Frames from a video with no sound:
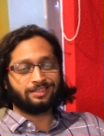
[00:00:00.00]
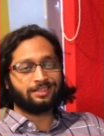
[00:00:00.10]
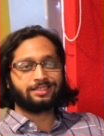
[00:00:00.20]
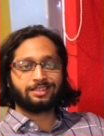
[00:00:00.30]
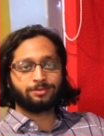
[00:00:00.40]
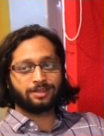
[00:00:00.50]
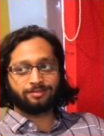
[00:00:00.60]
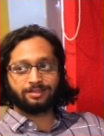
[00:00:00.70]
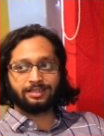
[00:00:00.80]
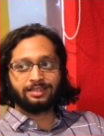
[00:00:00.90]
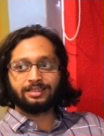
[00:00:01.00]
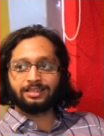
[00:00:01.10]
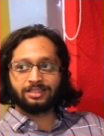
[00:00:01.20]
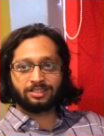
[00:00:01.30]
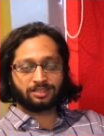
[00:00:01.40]
These schemes have really
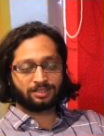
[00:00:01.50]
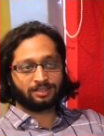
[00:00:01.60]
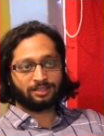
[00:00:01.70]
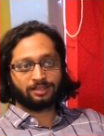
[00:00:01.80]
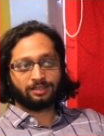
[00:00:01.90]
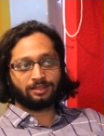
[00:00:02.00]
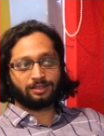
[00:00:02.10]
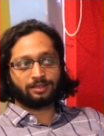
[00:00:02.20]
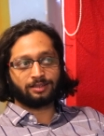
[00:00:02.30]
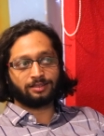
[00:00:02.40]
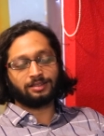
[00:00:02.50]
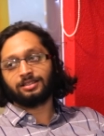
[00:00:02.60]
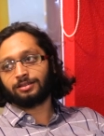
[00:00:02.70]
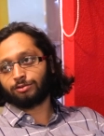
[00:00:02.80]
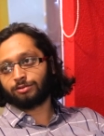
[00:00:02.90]
reached
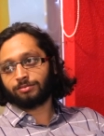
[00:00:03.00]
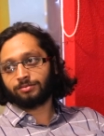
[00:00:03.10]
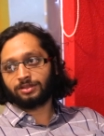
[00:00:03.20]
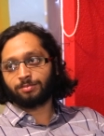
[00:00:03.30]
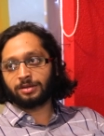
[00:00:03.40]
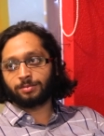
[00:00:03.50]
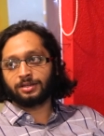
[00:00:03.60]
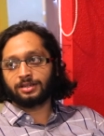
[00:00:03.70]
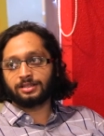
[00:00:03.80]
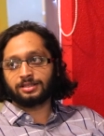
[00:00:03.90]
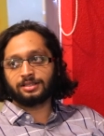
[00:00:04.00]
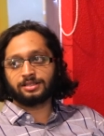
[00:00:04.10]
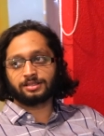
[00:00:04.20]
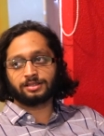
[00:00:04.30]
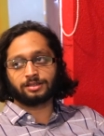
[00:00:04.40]
the people in
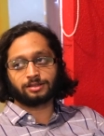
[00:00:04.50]
these